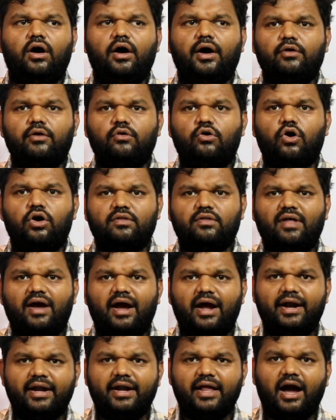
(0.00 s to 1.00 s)
you got the
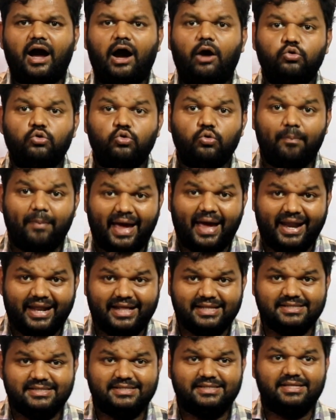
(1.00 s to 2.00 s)
idea how to
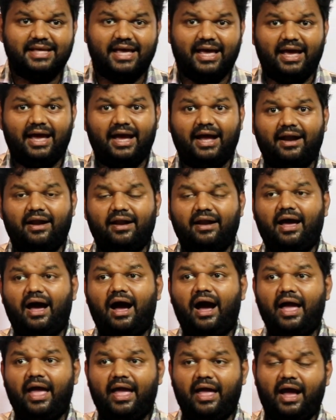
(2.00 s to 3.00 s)
balance
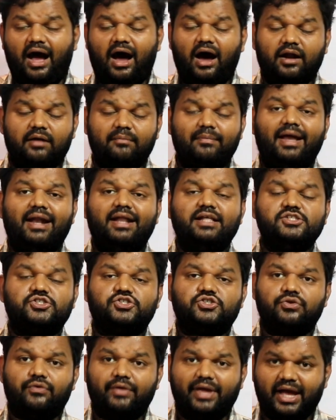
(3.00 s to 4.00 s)
a
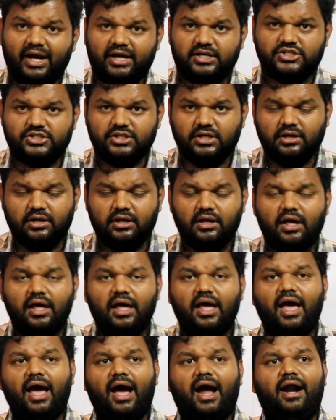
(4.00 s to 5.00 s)
unbalanced reaction
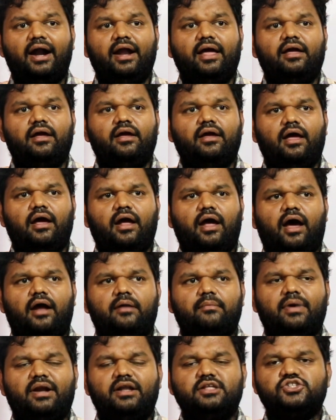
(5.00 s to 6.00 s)
and a
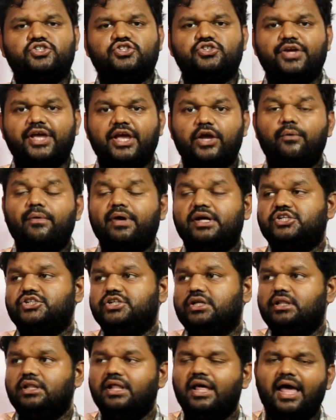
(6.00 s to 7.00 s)
unbalanced
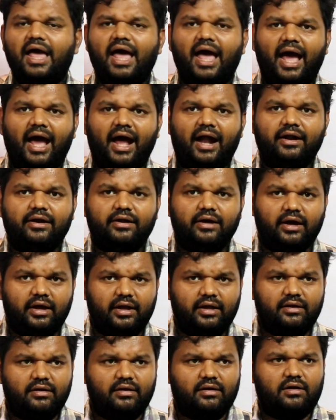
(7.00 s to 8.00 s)
equation, and
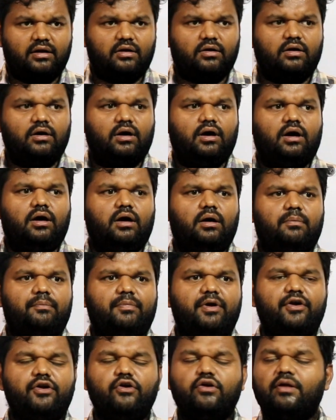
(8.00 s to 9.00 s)
in
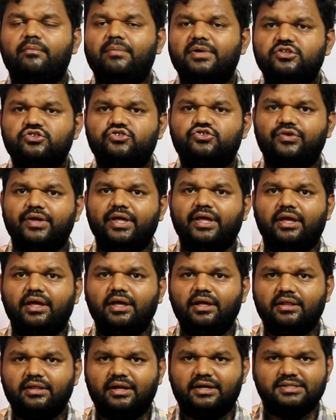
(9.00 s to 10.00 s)
video number
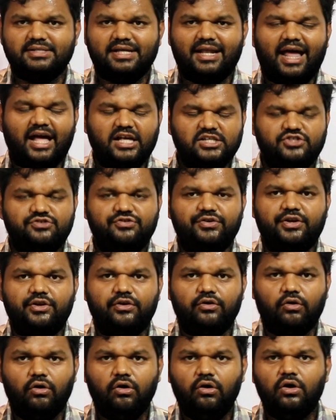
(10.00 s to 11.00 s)
3, that is the last
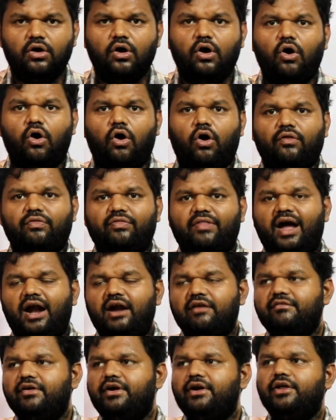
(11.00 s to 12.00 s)
video, on
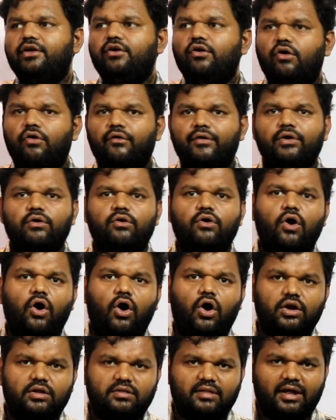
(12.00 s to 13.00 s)
that video you
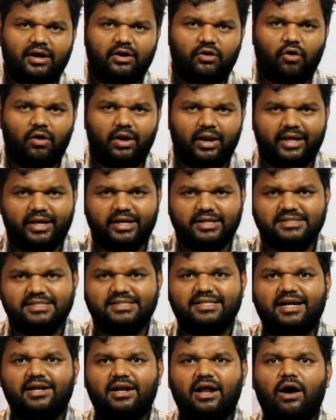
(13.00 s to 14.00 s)
got the knowledge
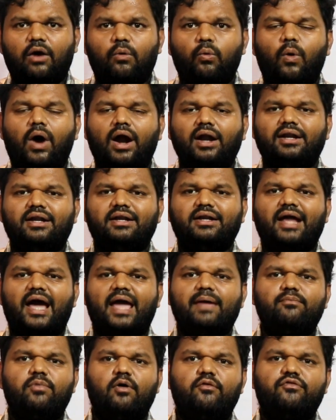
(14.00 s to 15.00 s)
that what
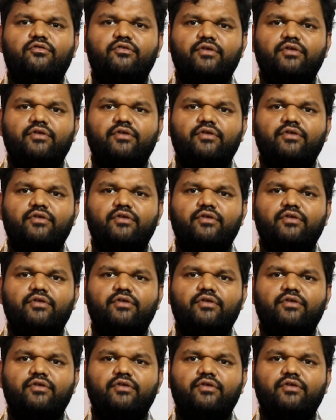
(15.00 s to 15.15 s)
type of